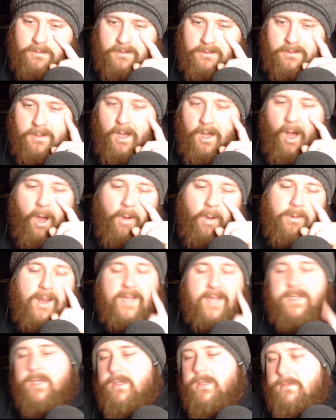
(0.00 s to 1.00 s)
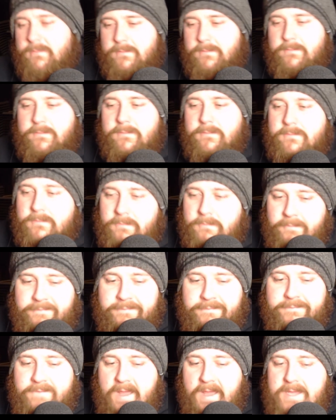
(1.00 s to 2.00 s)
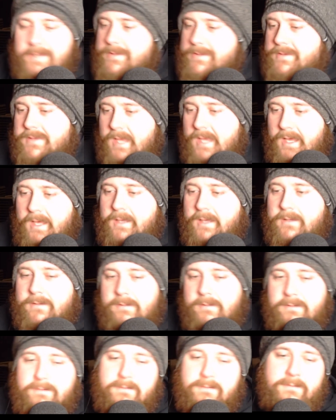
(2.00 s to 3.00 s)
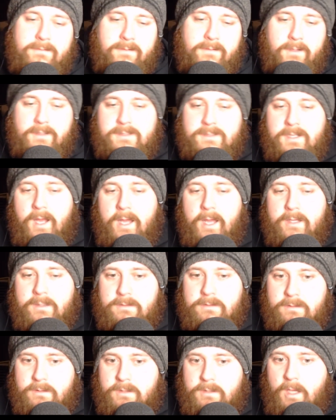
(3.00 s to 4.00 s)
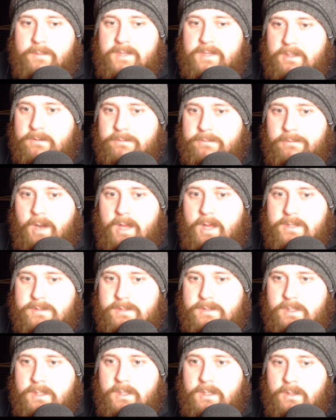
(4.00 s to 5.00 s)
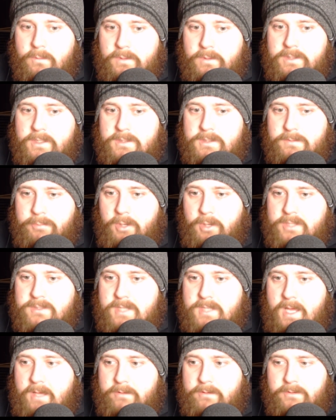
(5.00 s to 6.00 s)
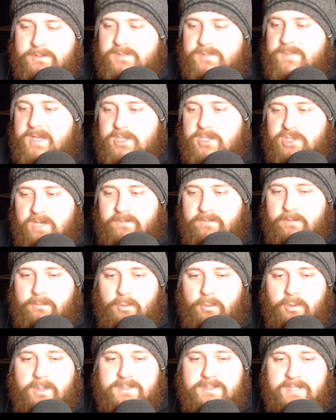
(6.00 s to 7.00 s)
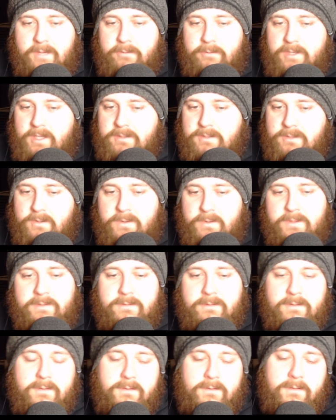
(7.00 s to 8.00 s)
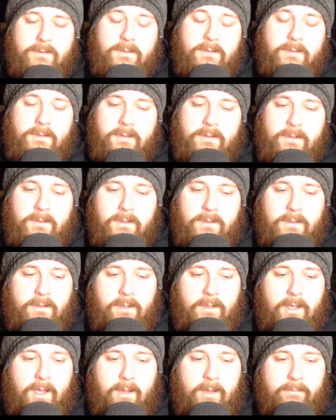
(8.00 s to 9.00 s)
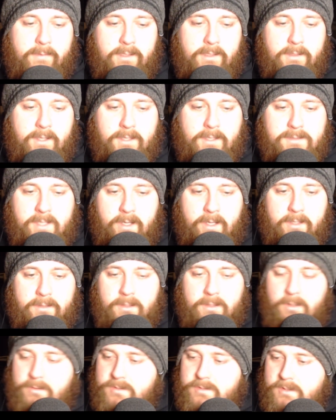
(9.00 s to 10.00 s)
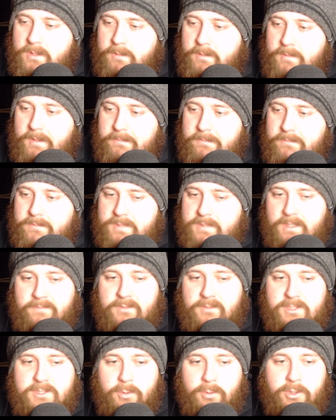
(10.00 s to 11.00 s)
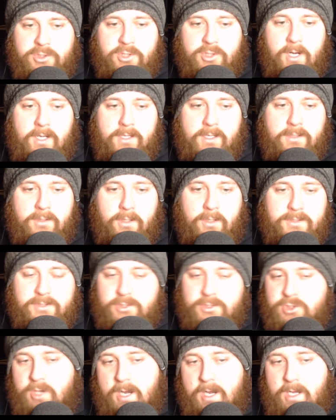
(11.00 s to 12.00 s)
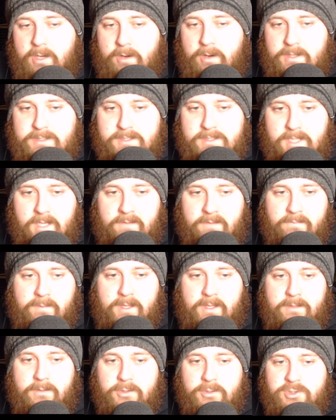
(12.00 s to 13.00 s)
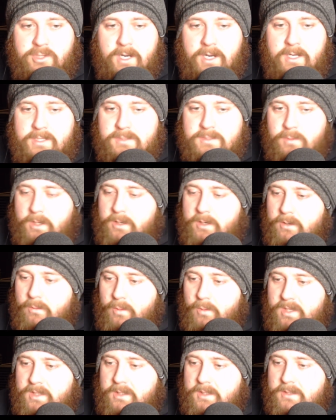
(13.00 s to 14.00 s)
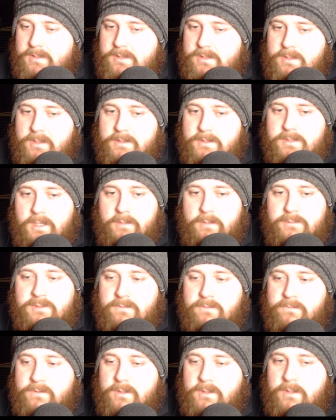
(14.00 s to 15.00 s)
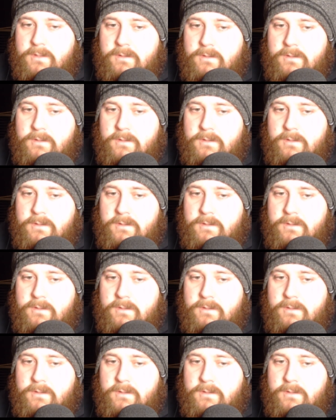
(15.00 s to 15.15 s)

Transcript: Oh, like a fake thing that's like the coming threat is here. We need to press down on speech even more. Is that what they're doing? I mean, that's how it goes, isn't it, man? Thank you for the $2 Australian. Australia ain't safe, man. Australia is one of the weakest in terms of the